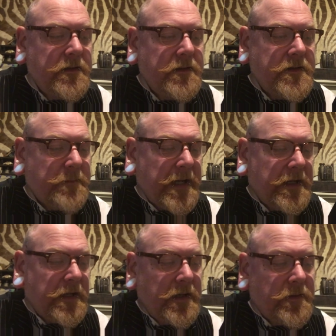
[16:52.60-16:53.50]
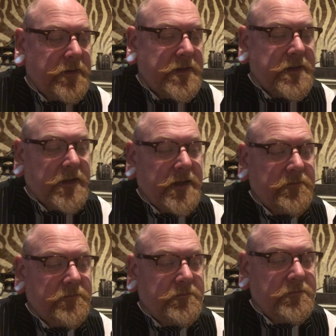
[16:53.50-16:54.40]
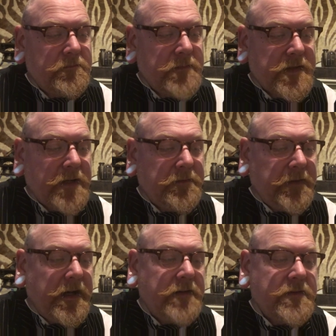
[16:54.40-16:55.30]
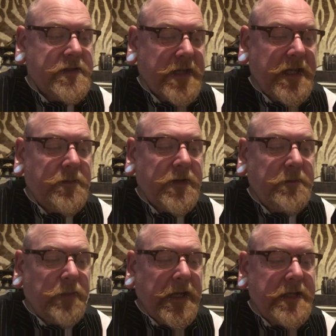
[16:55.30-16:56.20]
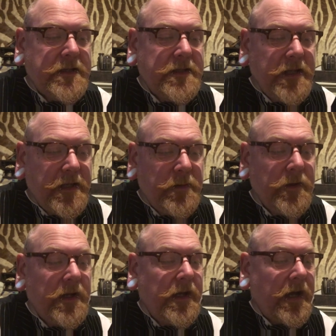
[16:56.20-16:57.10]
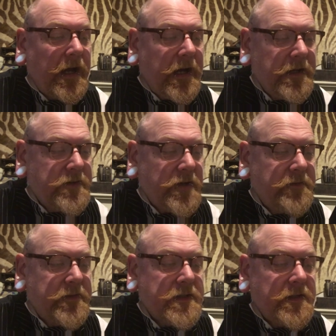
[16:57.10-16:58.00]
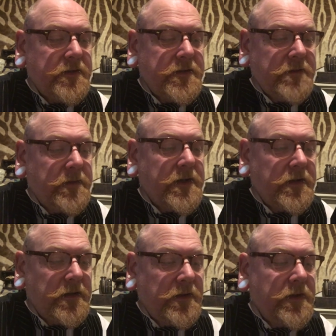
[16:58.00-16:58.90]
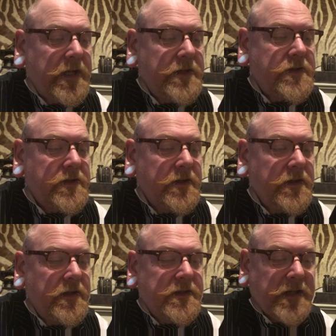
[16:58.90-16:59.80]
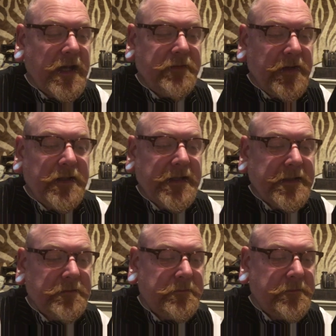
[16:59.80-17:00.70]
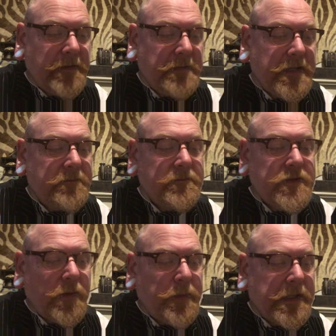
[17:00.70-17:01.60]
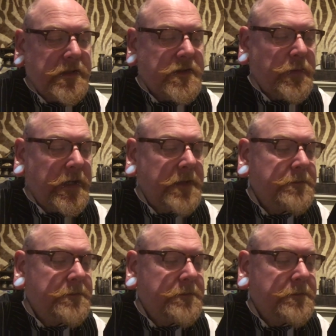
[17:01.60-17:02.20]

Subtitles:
to buy clothes, and so far as anyone in Bladen knew, I drove her to London with all her luggage to have her little feminine shopping spree.